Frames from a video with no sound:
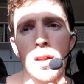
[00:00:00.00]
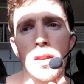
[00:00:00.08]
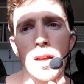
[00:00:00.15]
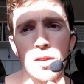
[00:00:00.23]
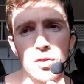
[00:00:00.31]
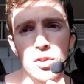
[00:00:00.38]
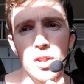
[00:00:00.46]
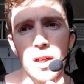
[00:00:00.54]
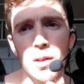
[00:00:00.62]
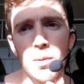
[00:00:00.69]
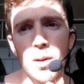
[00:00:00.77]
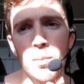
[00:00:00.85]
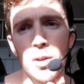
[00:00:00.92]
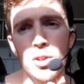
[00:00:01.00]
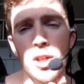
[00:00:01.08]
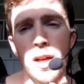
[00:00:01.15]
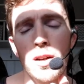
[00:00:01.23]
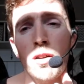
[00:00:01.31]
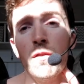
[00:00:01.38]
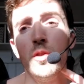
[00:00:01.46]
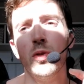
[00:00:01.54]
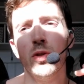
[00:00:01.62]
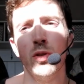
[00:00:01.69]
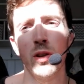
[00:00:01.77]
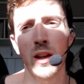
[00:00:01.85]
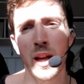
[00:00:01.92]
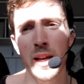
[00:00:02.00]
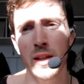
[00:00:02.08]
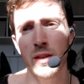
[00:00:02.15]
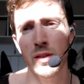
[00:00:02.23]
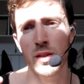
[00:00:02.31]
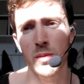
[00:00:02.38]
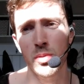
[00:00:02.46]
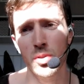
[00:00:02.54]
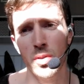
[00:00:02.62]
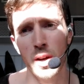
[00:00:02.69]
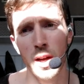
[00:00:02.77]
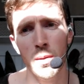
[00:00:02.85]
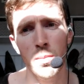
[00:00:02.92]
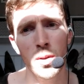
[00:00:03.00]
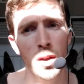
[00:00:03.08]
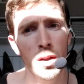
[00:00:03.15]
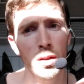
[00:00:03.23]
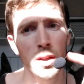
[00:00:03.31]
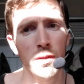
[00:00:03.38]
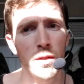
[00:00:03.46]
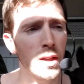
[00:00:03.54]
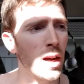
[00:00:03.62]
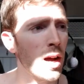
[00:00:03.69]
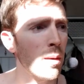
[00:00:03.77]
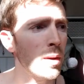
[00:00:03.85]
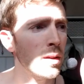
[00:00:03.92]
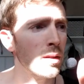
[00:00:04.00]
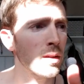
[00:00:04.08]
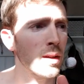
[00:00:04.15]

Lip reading: Thanks for checking out my channel. If you could like, subscribe, leave a comment.